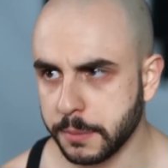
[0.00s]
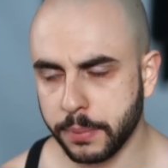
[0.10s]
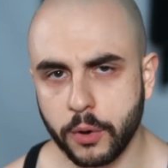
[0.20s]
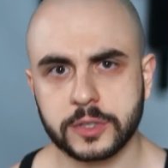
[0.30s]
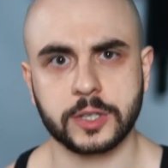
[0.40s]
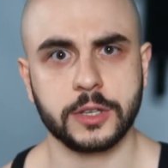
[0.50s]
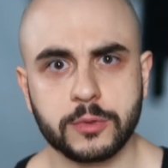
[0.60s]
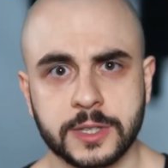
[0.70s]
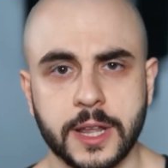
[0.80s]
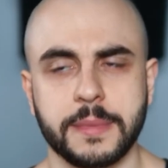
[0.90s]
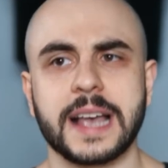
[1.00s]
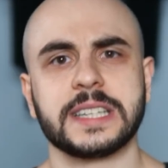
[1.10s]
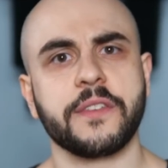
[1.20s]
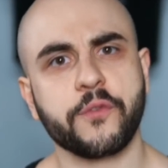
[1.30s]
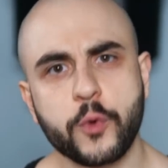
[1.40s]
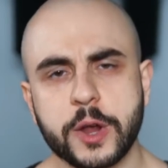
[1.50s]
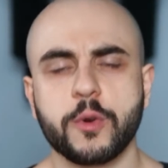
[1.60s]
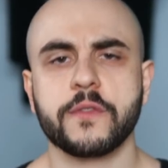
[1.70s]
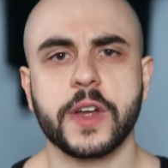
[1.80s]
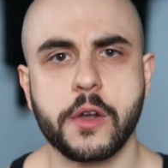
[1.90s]
be personally using them as a
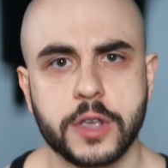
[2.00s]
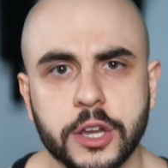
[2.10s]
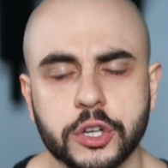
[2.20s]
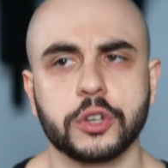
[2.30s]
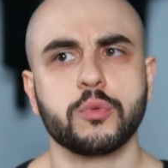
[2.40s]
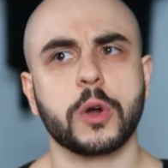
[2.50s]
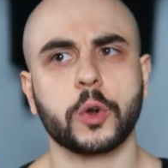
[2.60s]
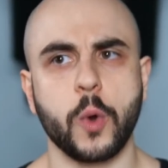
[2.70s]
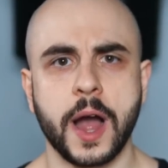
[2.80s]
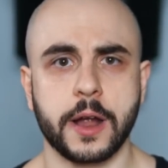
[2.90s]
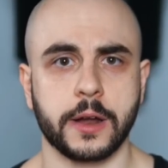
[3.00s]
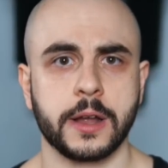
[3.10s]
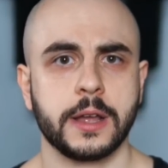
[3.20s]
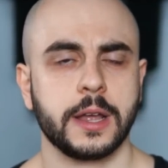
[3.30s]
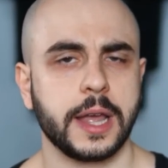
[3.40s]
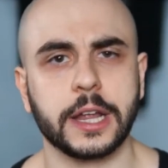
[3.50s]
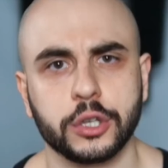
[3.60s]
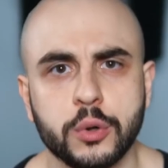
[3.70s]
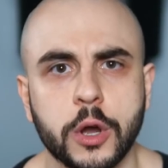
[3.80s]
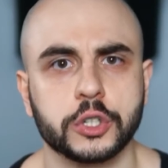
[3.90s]
frequent variation to acquire
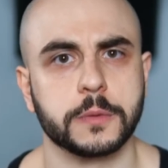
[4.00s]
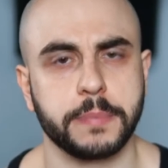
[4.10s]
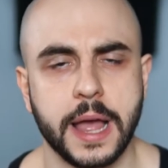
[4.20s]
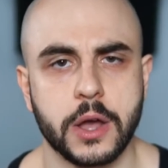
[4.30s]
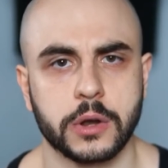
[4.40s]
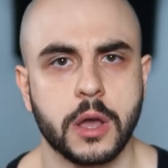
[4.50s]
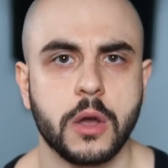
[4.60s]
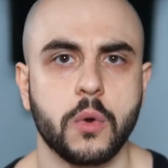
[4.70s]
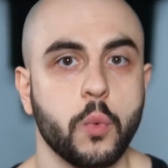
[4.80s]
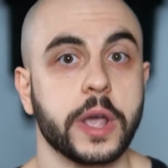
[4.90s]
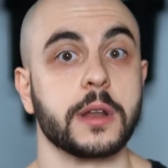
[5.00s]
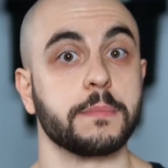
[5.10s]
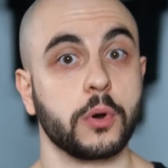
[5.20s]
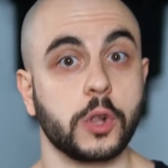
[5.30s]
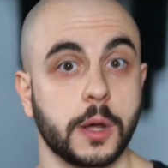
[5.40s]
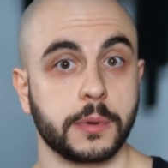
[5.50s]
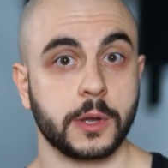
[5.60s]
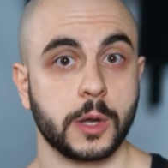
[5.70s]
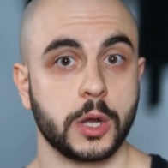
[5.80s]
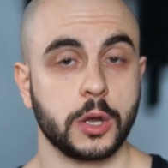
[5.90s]
a two hundred pound weighted
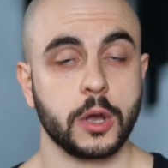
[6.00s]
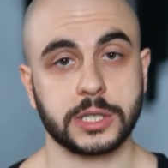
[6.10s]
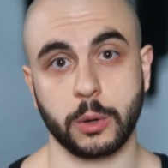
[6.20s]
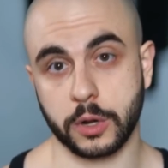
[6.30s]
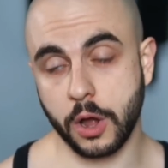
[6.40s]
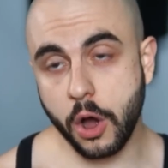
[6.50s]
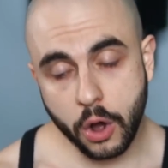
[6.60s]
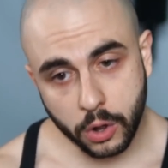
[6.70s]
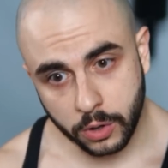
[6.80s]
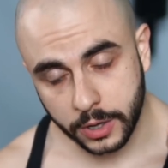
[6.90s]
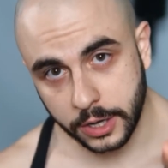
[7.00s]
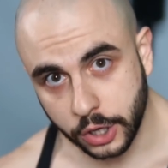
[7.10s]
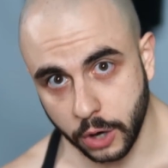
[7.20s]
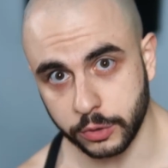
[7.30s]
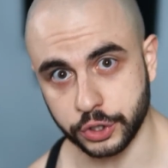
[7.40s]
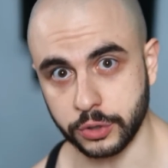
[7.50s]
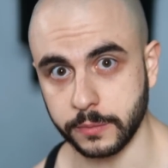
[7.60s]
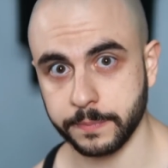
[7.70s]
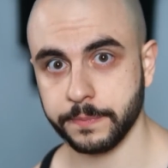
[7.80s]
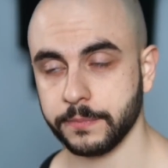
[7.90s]
pull-up. So I would all encourage
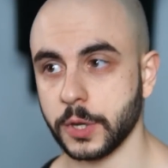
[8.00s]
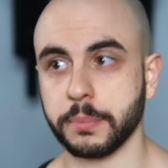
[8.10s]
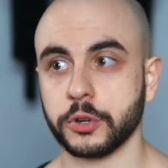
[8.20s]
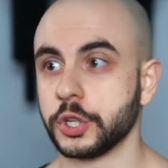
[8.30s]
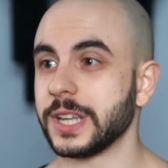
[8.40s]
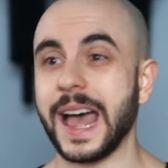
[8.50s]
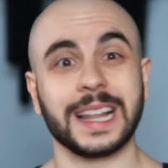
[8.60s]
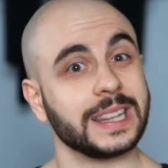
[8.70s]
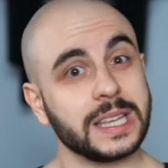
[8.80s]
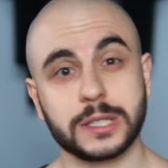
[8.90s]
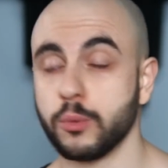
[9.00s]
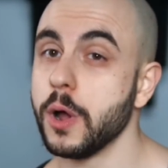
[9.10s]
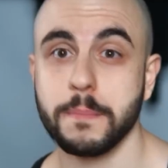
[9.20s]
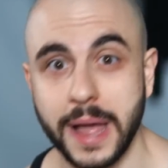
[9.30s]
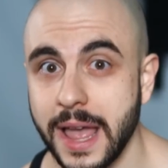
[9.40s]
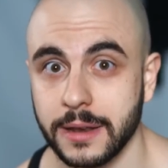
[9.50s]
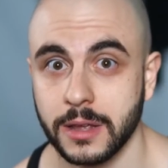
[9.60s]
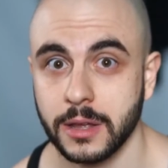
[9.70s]
you to purchase at least one band,